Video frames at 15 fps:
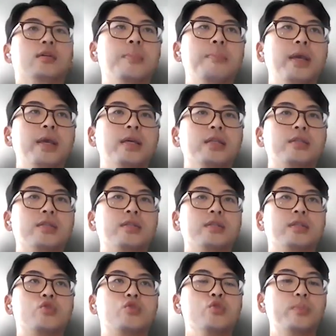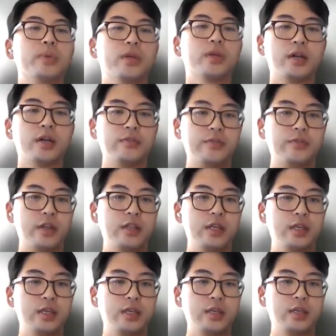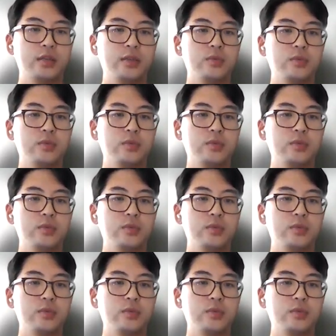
made it super gut-friendly